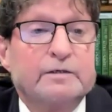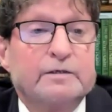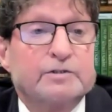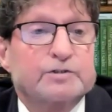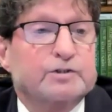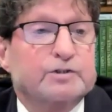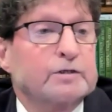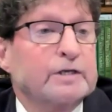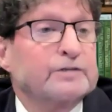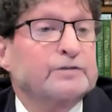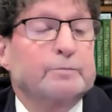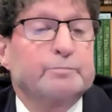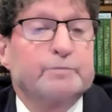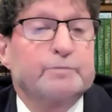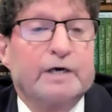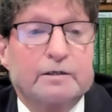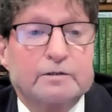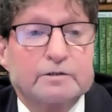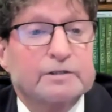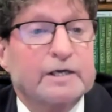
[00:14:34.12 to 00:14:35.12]
So let them
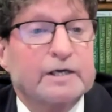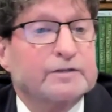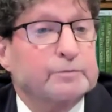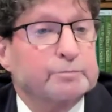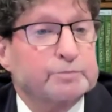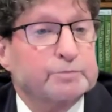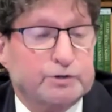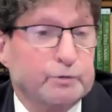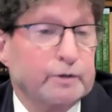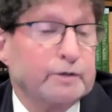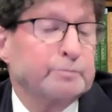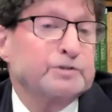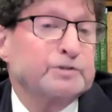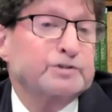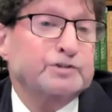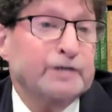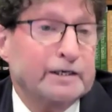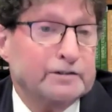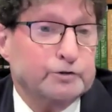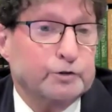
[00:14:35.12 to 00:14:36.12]
yell and let them scream.
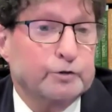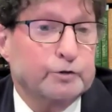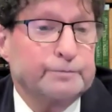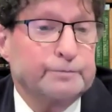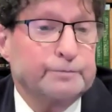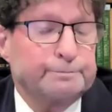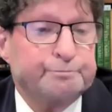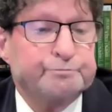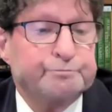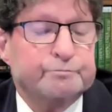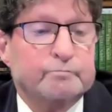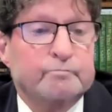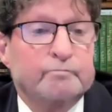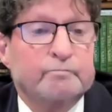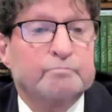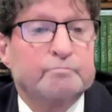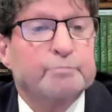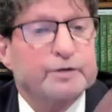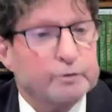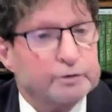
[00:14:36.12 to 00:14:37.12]
It's not good.
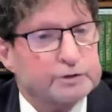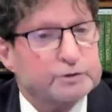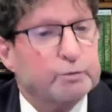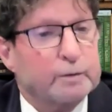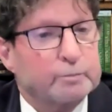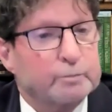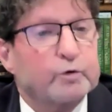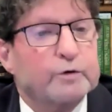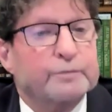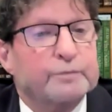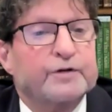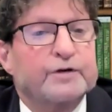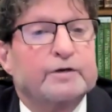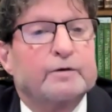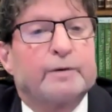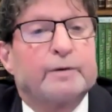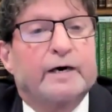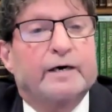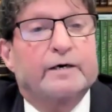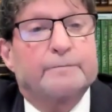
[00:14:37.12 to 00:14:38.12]
But there's one more thing
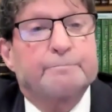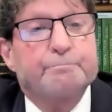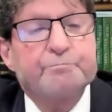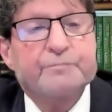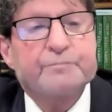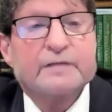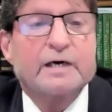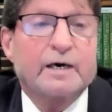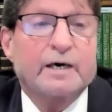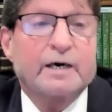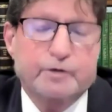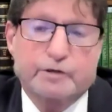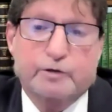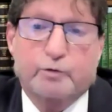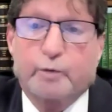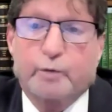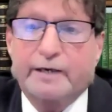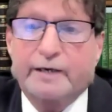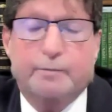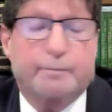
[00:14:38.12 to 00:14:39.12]
about it. I'm going to
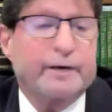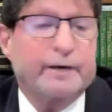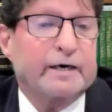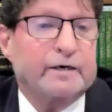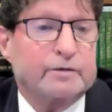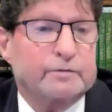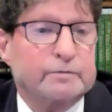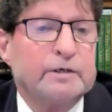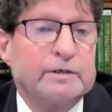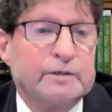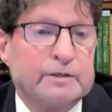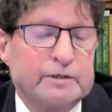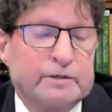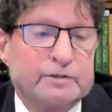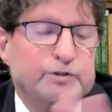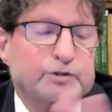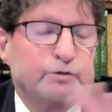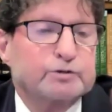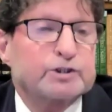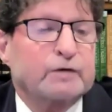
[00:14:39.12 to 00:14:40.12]
write about it
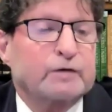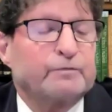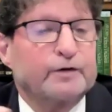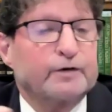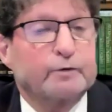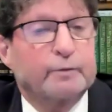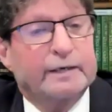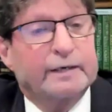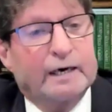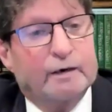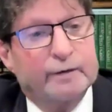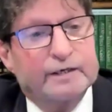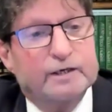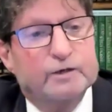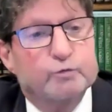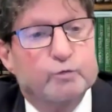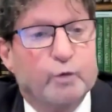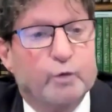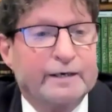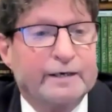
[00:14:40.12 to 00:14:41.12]
as soon as I figure out how I
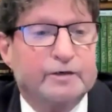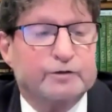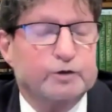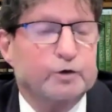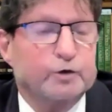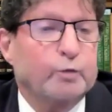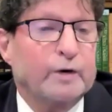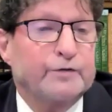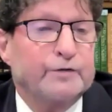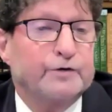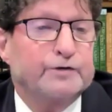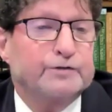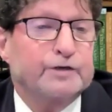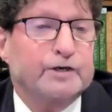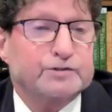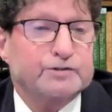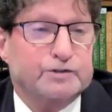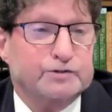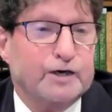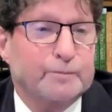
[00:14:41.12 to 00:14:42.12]
can write it in a way that it
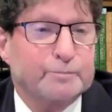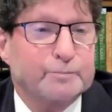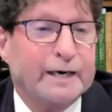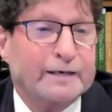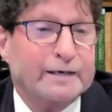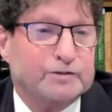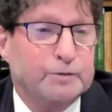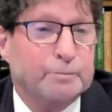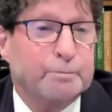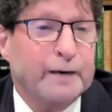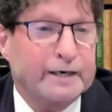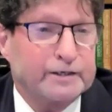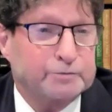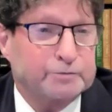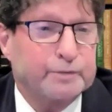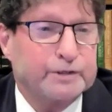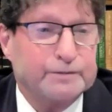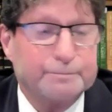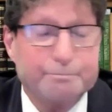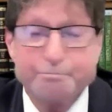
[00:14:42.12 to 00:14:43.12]
doesn't come back to bite
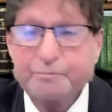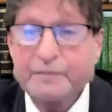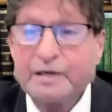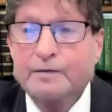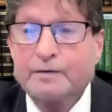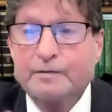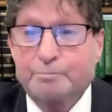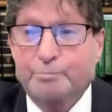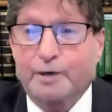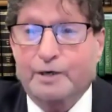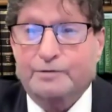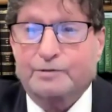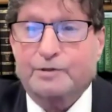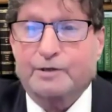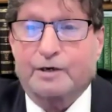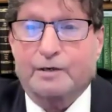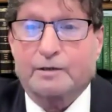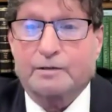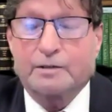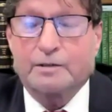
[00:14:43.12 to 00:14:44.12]
me. But
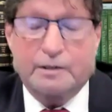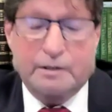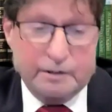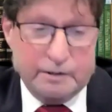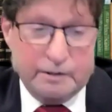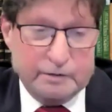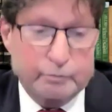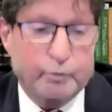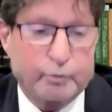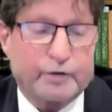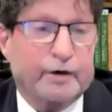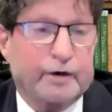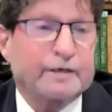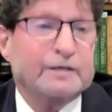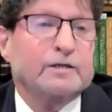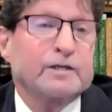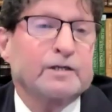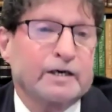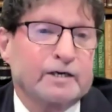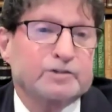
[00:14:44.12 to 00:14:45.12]
with our
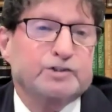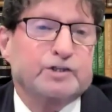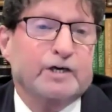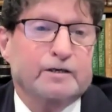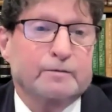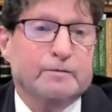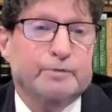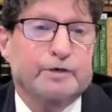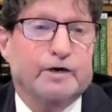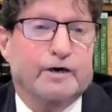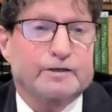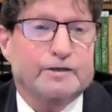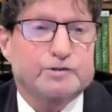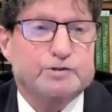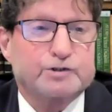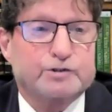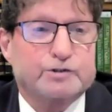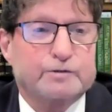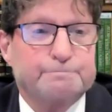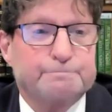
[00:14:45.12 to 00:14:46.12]
class, I can be
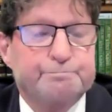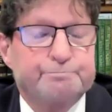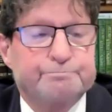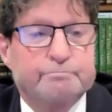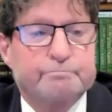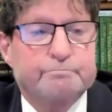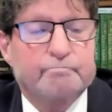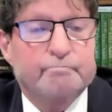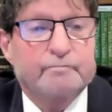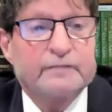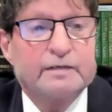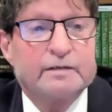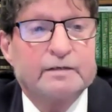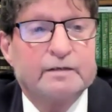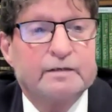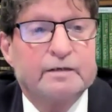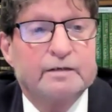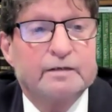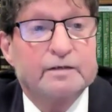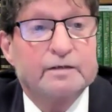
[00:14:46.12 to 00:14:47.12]
honest.
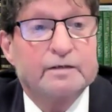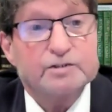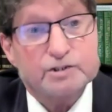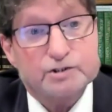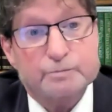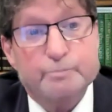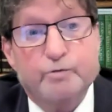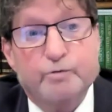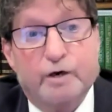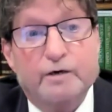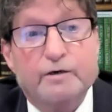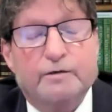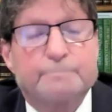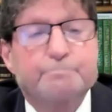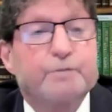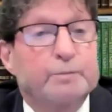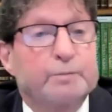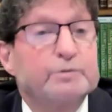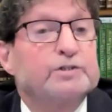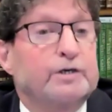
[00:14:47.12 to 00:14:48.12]
This is a bracha.
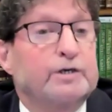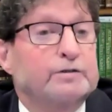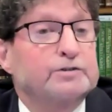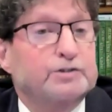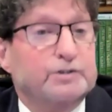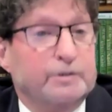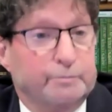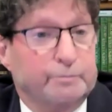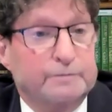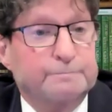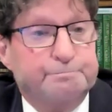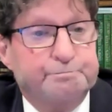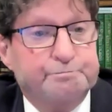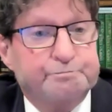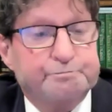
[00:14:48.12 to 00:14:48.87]
Let me tell you something.